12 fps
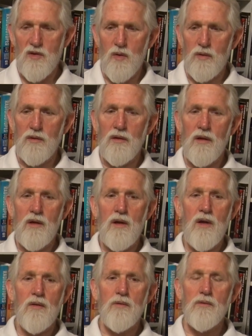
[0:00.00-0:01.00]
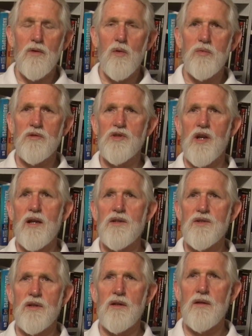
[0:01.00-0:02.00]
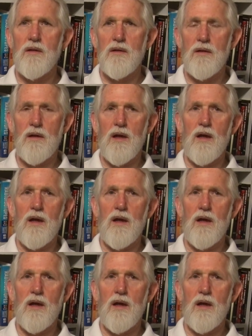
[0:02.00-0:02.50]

total global changing,